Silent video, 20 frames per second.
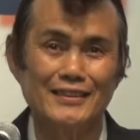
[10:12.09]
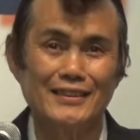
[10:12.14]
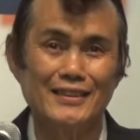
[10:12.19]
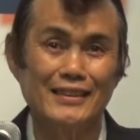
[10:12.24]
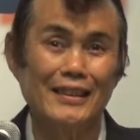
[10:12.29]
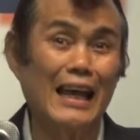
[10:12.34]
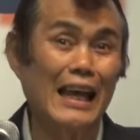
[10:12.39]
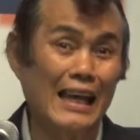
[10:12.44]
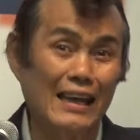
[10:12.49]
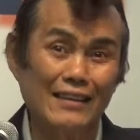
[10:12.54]

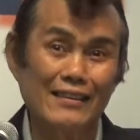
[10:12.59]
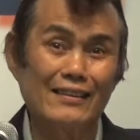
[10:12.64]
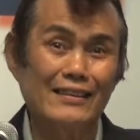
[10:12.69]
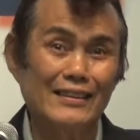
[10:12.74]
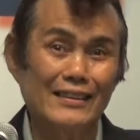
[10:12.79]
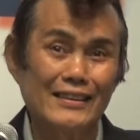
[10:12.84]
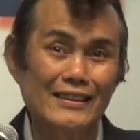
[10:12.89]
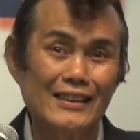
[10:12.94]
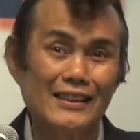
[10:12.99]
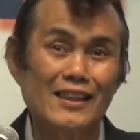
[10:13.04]

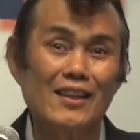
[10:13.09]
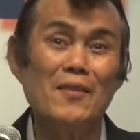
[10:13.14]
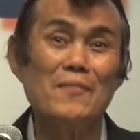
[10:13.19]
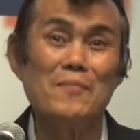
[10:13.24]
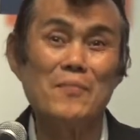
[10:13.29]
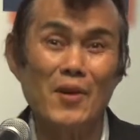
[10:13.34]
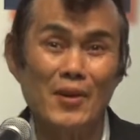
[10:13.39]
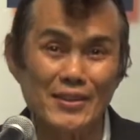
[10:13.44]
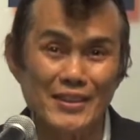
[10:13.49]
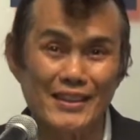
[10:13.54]
Later, he
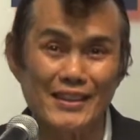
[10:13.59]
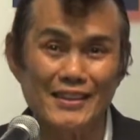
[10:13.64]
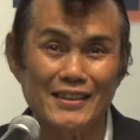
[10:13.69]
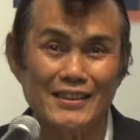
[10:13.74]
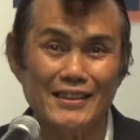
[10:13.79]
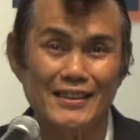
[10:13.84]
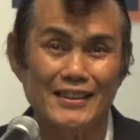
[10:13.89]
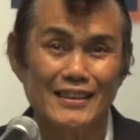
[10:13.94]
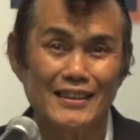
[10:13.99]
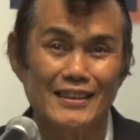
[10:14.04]
converted